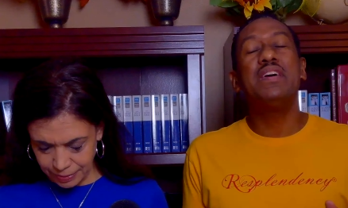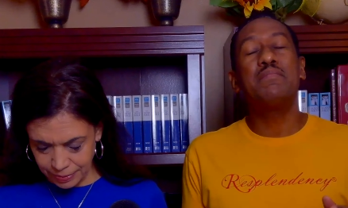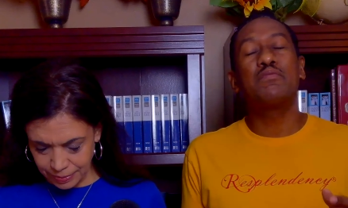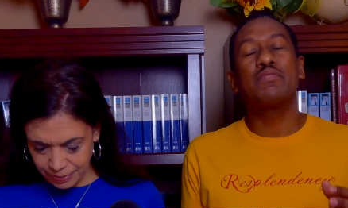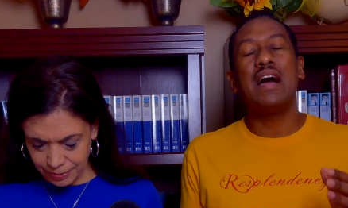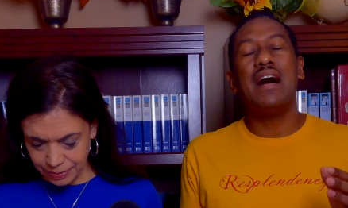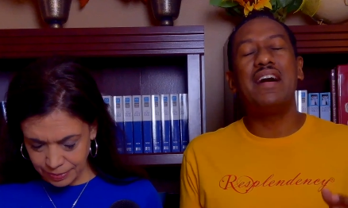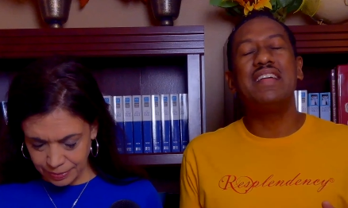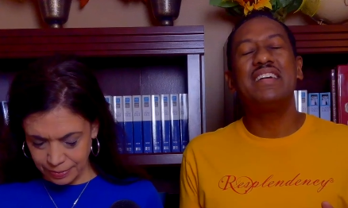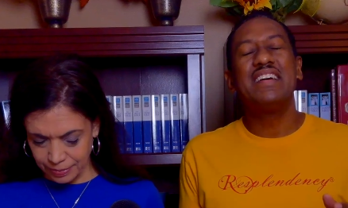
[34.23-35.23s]
Speaker 1: them,
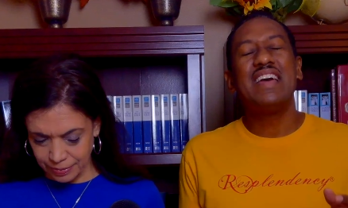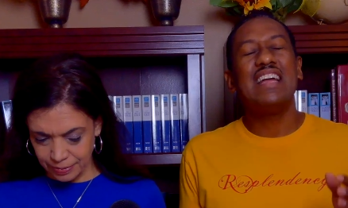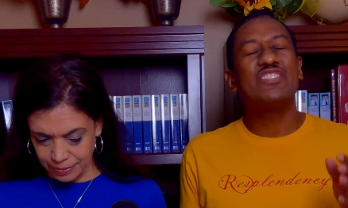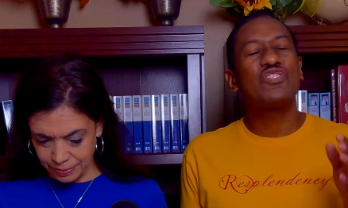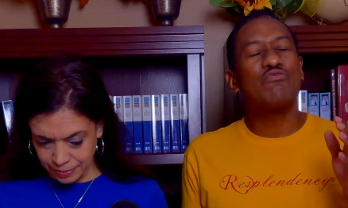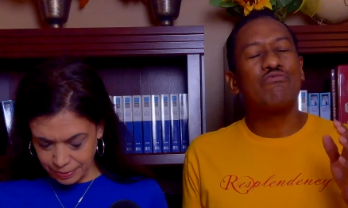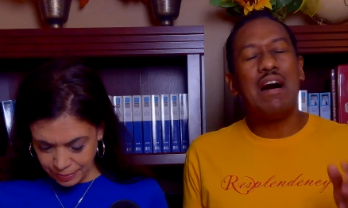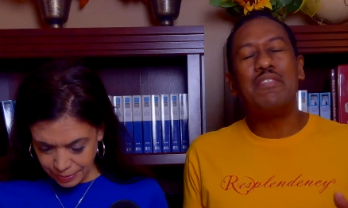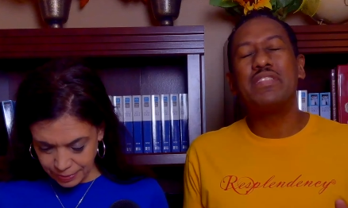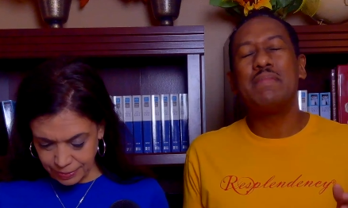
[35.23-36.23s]
God, and
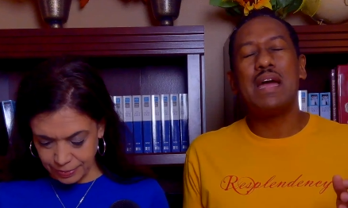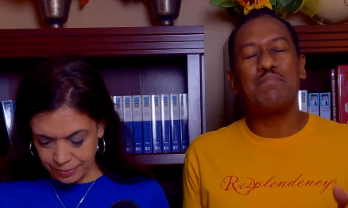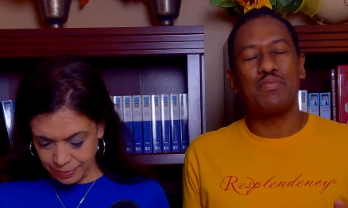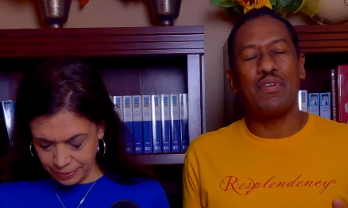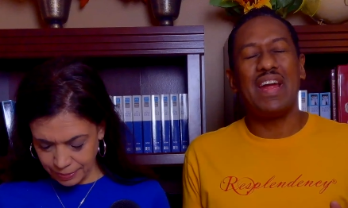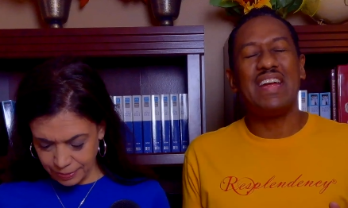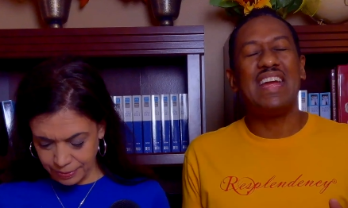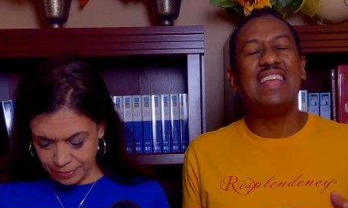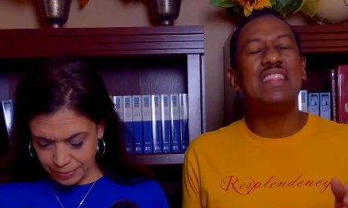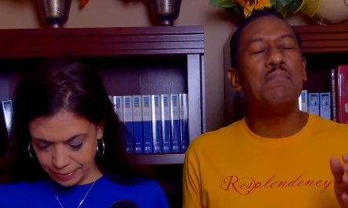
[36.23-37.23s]
surround them, I pray,
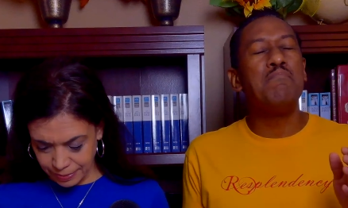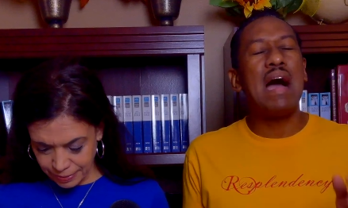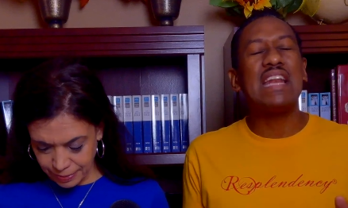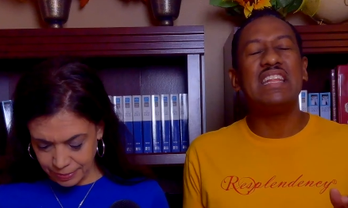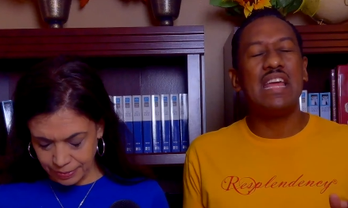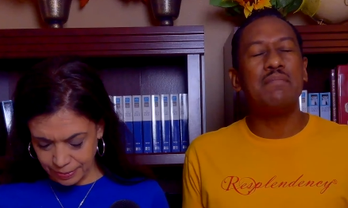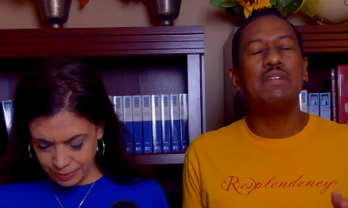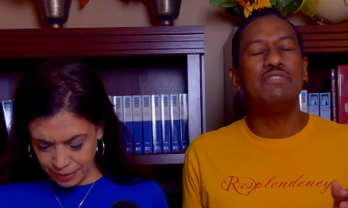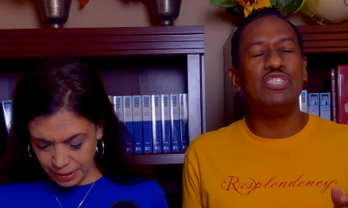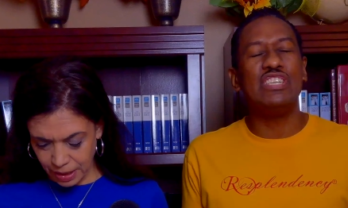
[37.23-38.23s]
in the mighty name
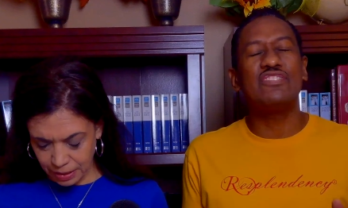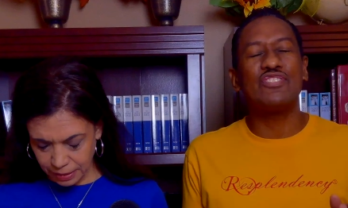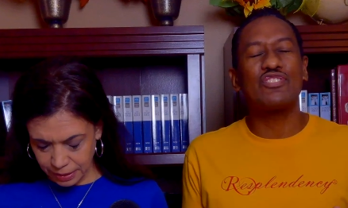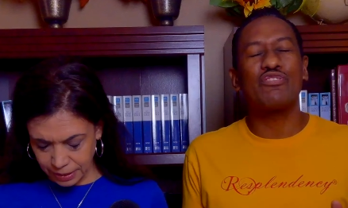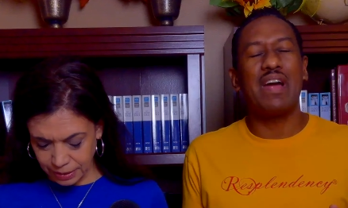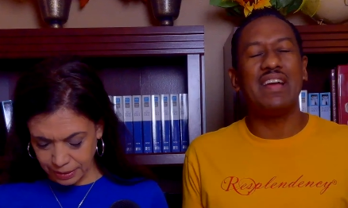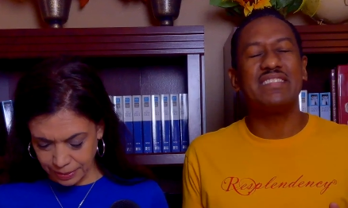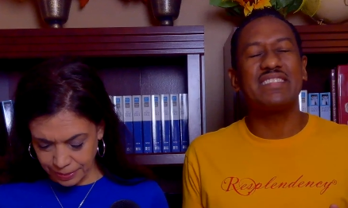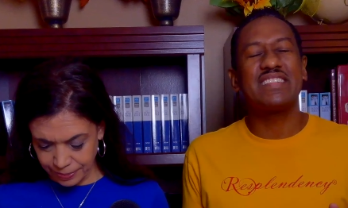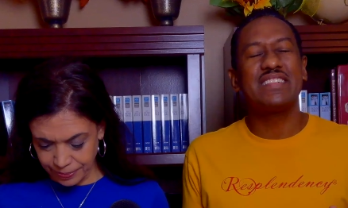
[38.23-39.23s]
of Jesus yes.
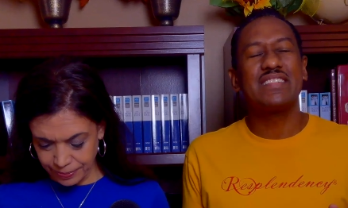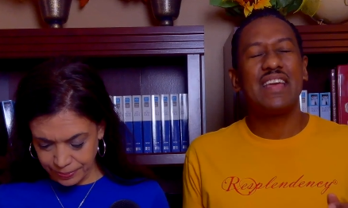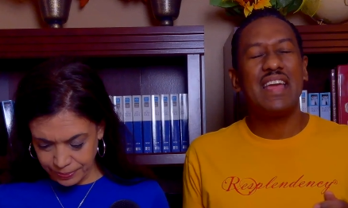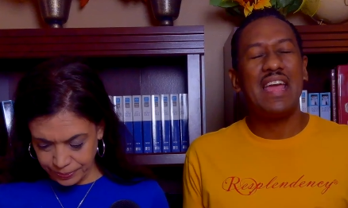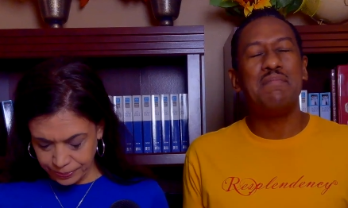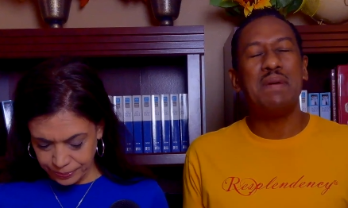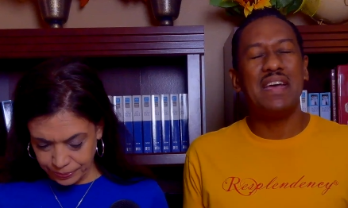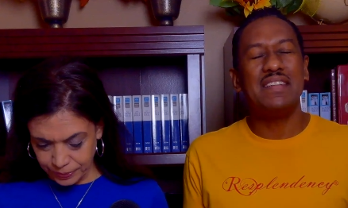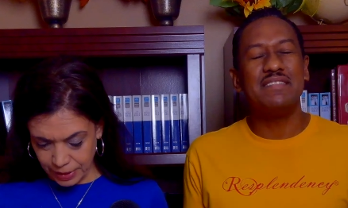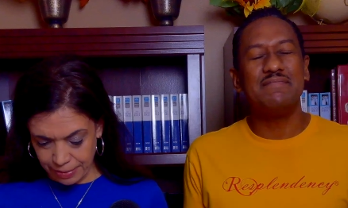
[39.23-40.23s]
Christ.
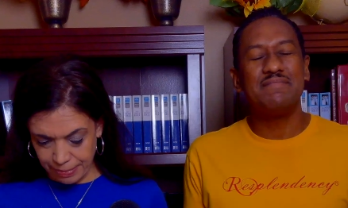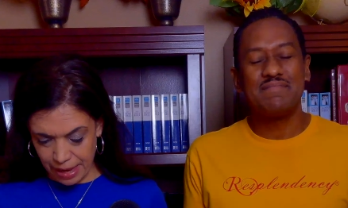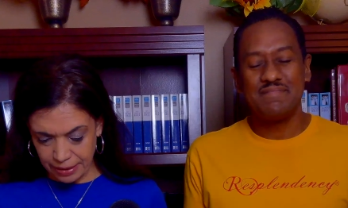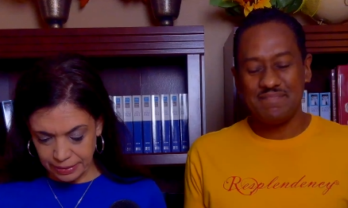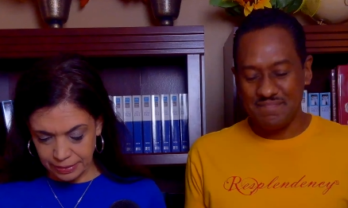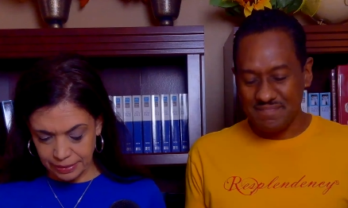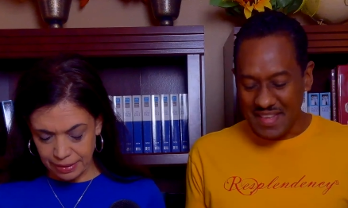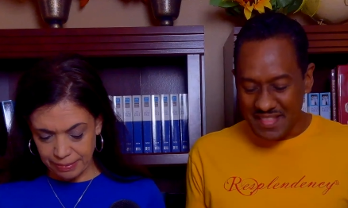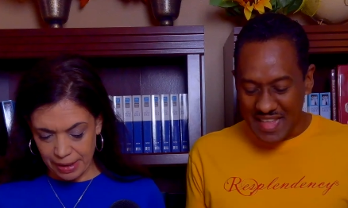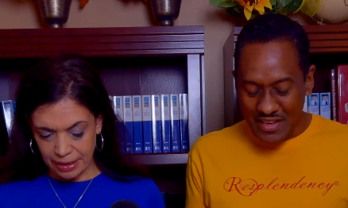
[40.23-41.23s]
Amen.
Speaker 2: Amen.
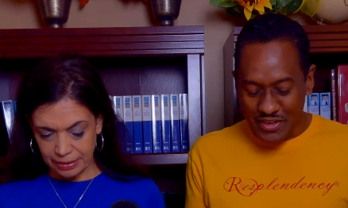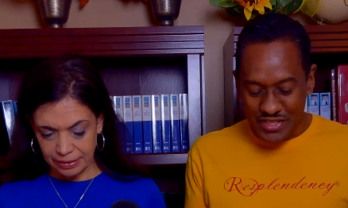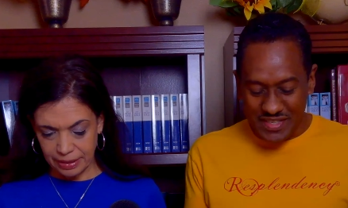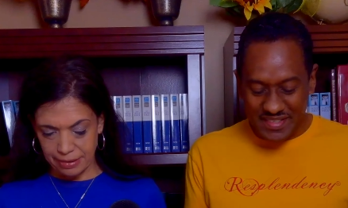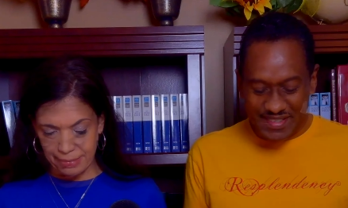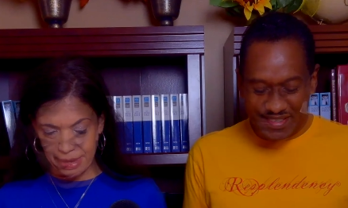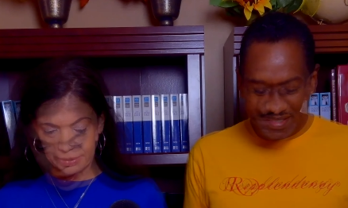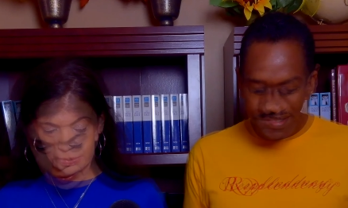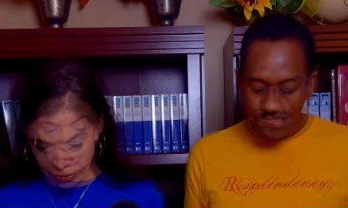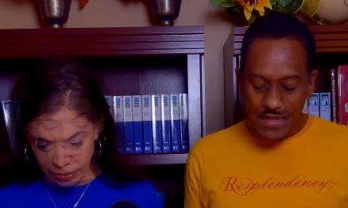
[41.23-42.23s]
Amen. Thank you, Jesus.
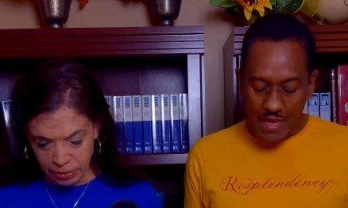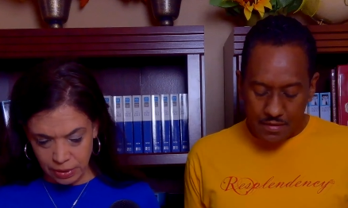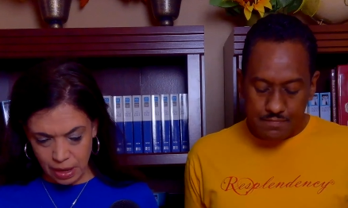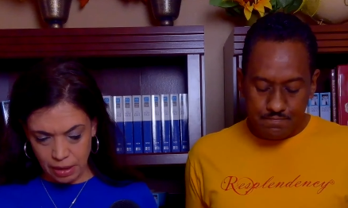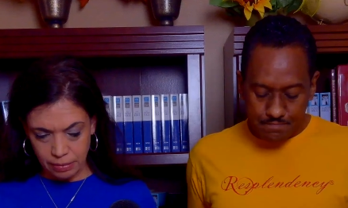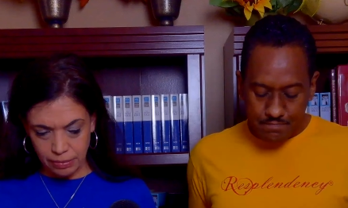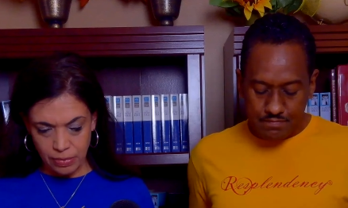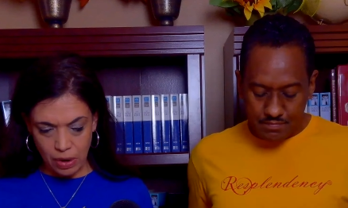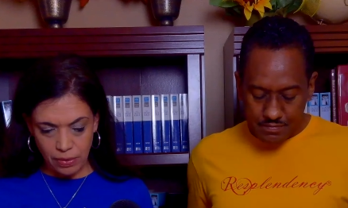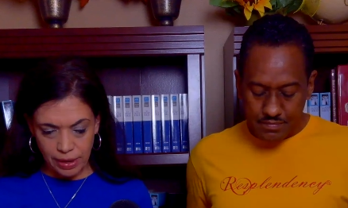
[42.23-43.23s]
Amen. Yeah. Yeah.
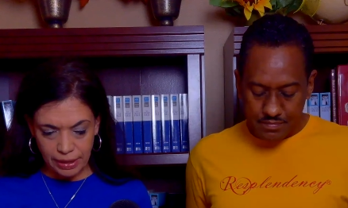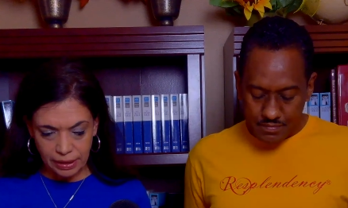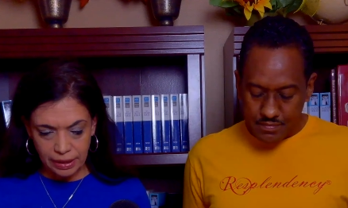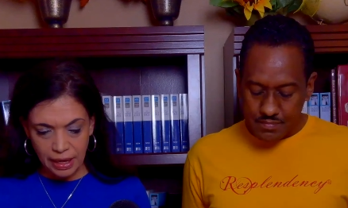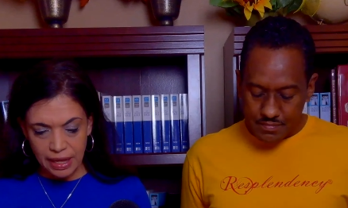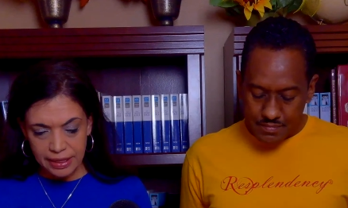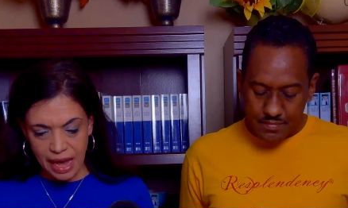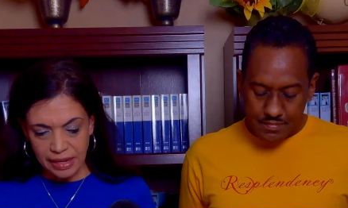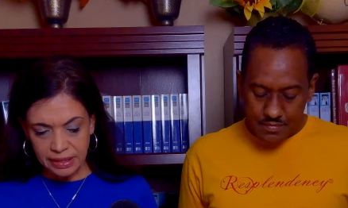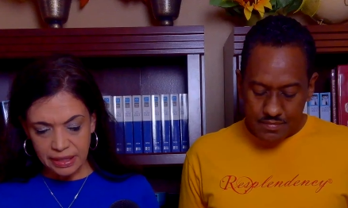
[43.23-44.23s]
Alrighty.
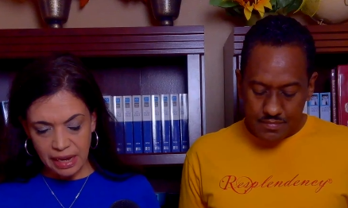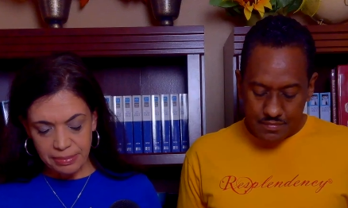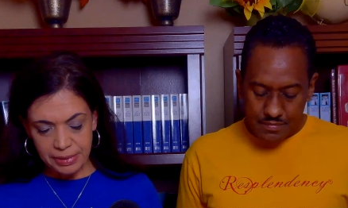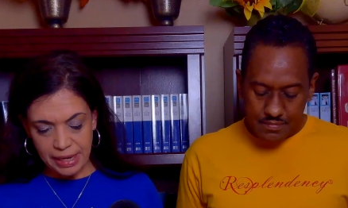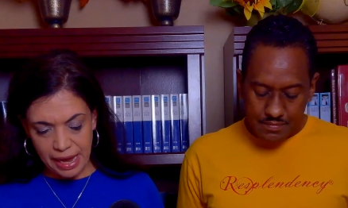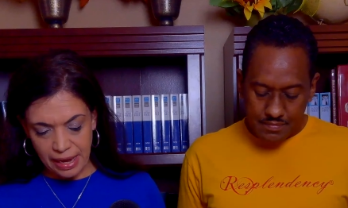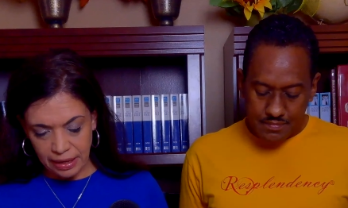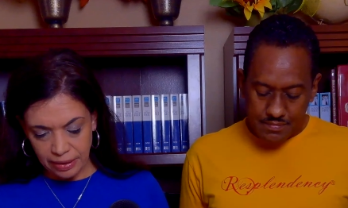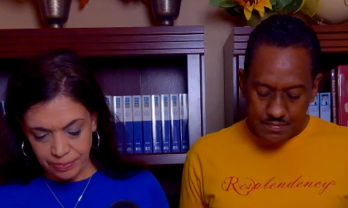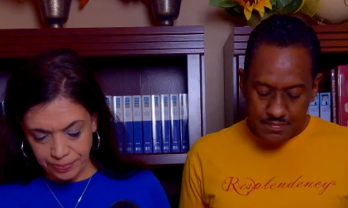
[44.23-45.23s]
That same
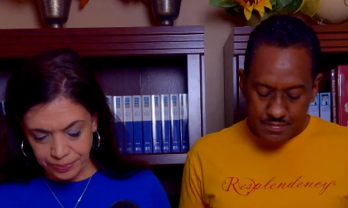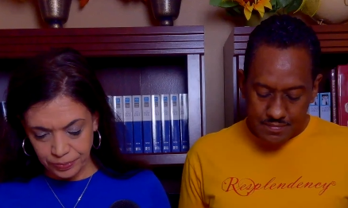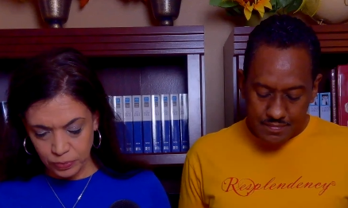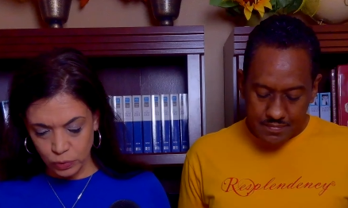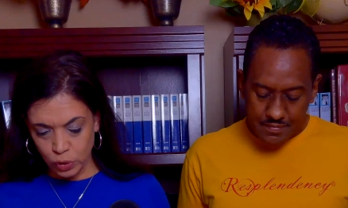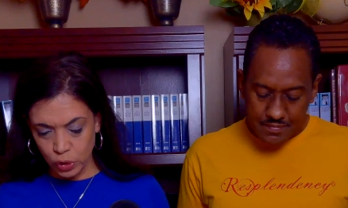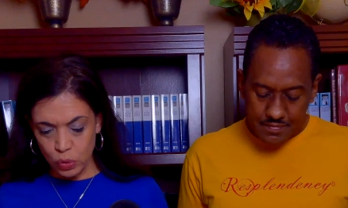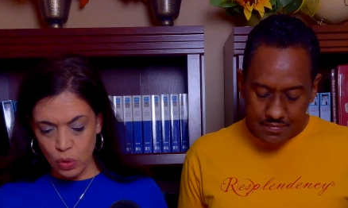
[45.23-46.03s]
day, two